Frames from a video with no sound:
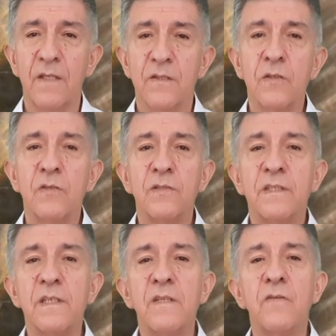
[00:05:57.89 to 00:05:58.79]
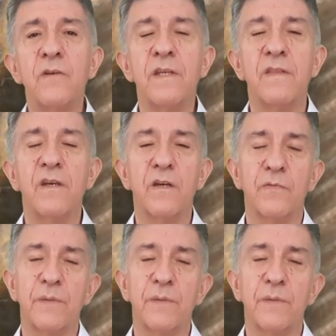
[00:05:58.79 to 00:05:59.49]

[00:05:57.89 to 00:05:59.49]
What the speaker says: to continue in their